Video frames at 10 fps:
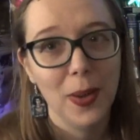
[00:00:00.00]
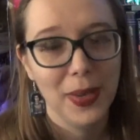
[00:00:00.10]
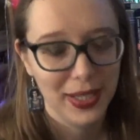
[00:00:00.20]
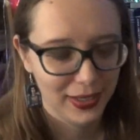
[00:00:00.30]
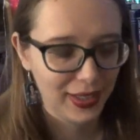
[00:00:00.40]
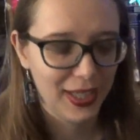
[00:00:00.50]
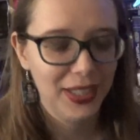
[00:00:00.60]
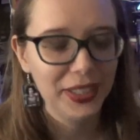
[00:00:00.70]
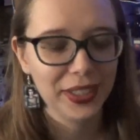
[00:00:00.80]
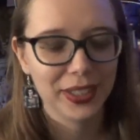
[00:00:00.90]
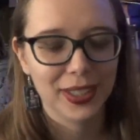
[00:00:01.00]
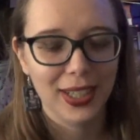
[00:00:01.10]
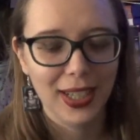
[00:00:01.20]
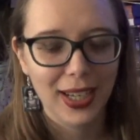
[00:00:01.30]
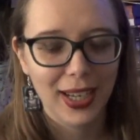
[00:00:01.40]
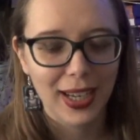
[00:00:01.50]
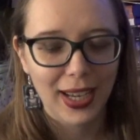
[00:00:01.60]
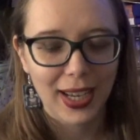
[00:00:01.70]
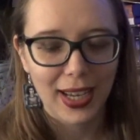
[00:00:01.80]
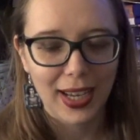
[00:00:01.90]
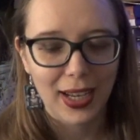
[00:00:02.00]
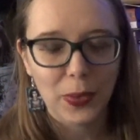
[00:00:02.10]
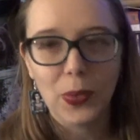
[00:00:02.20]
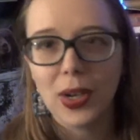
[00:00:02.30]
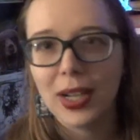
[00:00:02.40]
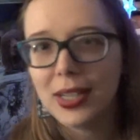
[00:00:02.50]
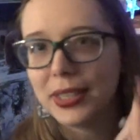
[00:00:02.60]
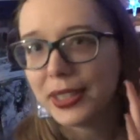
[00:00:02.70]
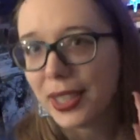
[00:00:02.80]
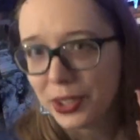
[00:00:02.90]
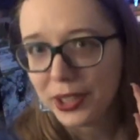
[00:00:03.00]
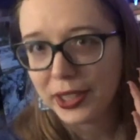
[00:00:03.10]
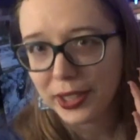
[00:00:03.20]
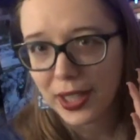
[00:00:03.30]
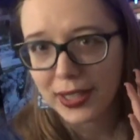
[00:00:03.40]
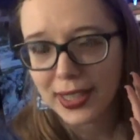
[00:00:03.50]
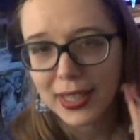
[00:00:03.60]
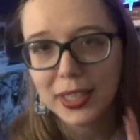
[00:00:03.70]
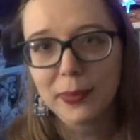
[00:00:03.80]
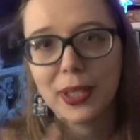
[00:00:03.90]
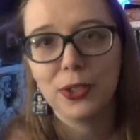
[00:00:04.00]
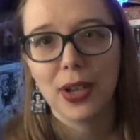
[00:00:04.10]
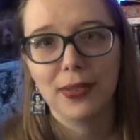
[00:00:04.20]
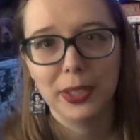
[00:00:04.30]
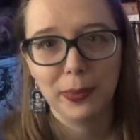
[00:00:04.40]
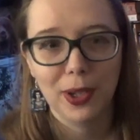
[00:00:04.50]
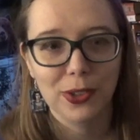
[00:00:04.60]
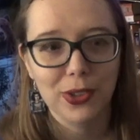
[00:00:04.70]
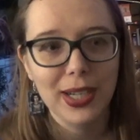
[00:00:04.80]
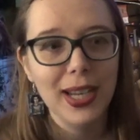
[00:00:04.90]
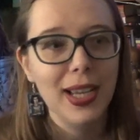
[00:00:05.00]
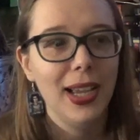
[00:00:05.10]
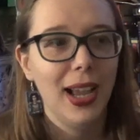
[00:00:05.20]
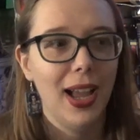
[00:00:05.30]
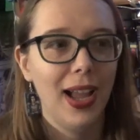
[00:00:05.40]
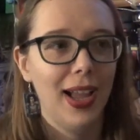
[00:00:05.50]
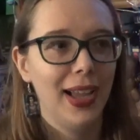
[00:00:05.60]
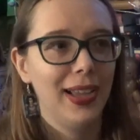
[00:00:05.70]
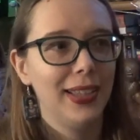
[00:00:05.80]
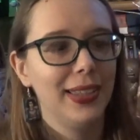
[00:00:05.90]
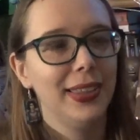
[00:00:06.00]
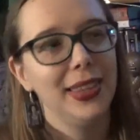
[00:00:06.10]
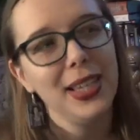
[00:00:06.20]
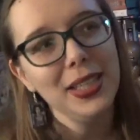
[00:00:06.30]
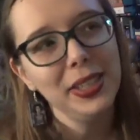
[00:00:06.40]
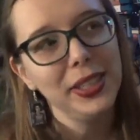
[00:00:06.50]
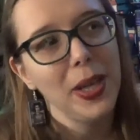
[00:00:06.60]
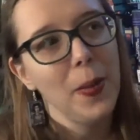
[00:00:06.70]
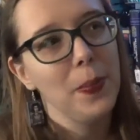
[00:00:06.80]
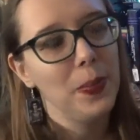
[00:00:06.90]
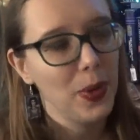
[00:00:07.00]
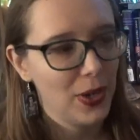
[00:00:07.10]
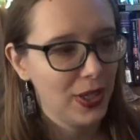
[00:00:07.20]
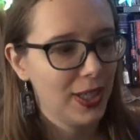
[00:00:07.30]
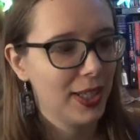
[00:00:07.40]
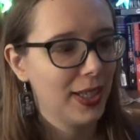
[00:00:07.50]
on my list was Legends and Lattes by Travis Baldry. This book,